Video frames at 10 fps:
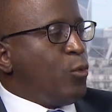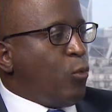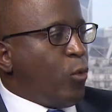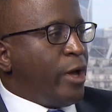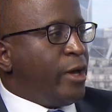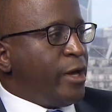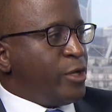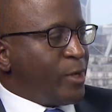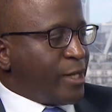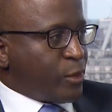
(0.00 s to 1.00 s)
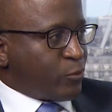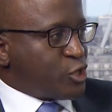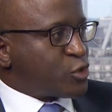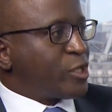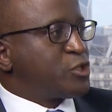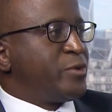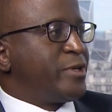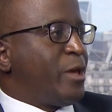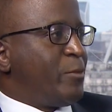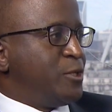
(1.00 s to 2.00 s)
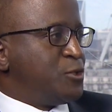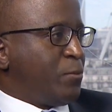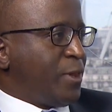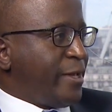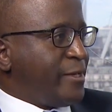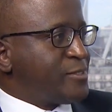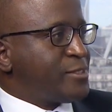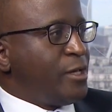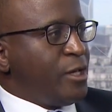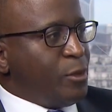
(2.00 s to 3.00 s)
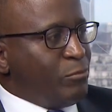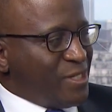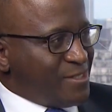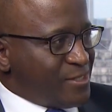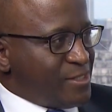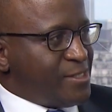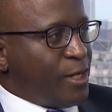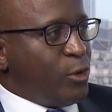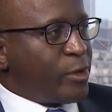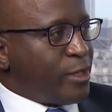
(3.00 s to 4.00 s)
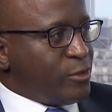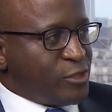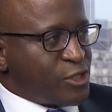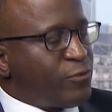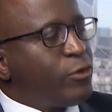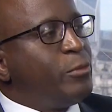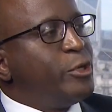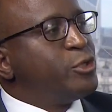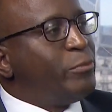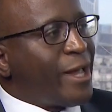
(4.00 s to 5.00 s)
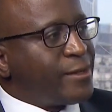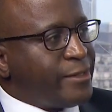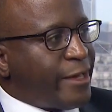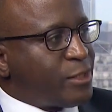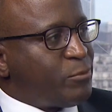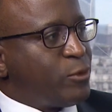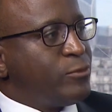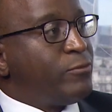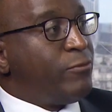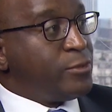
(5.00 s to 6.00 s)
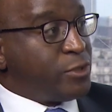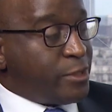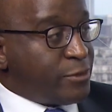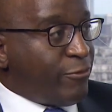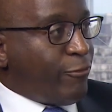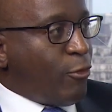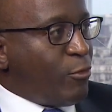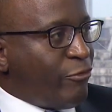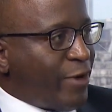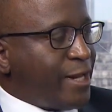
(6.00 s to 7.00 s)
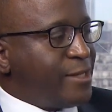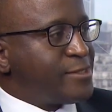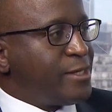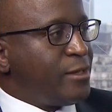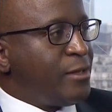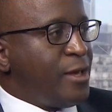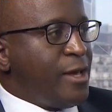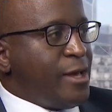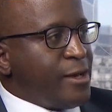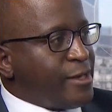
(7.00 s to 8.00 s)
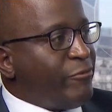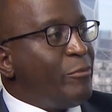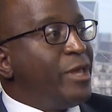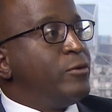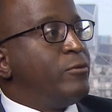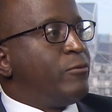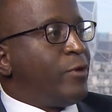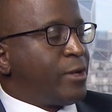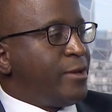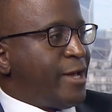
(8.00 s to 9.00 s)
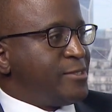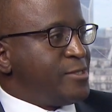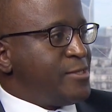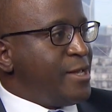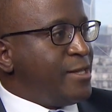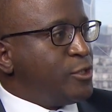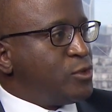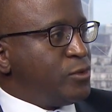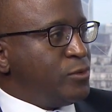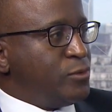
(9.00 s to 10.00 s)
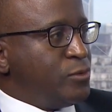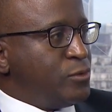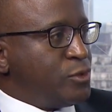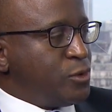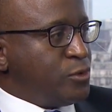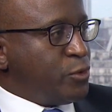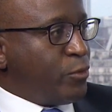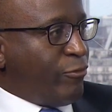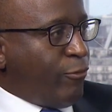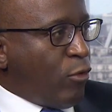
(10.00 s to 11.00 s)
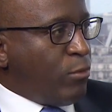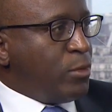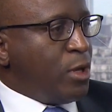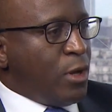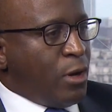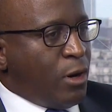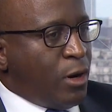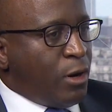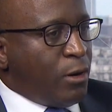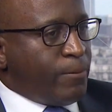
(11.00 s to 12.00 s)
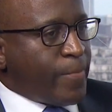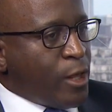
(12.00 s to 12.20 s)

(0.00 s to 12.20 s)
where you're getting restructuring coming into place. Businesses are looking not just for commercial bank debt, but alternative form of financing. Government recognizes they need to reform. From